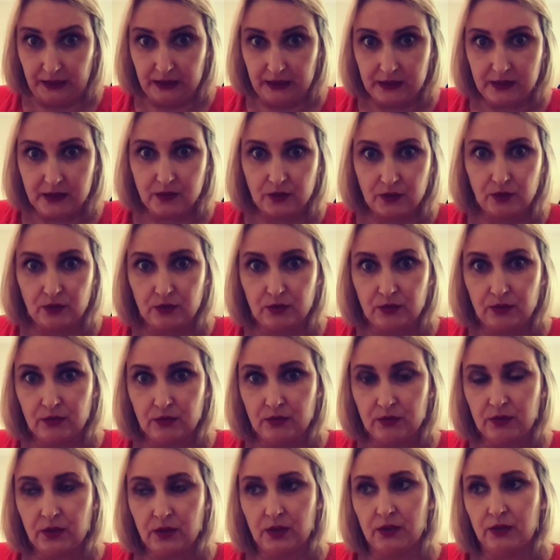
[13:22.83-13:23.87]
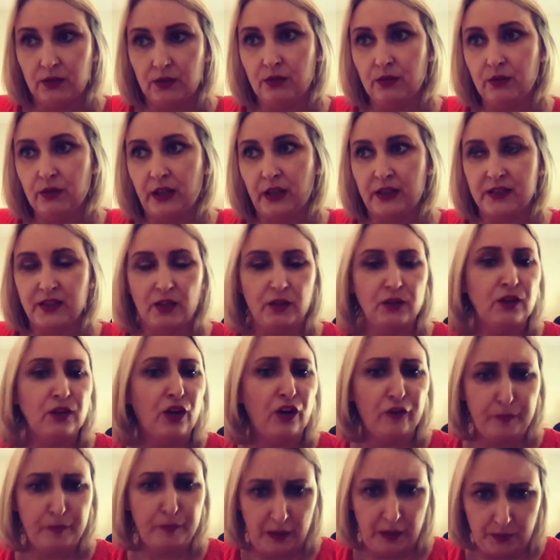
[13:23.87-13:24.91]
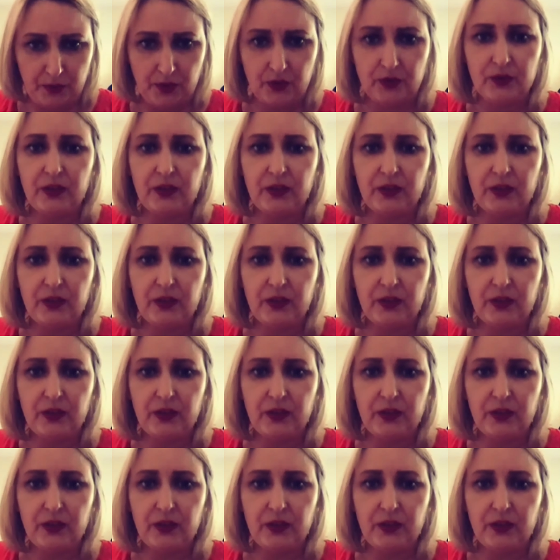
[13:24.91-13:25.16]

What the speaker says: So, as a lot of people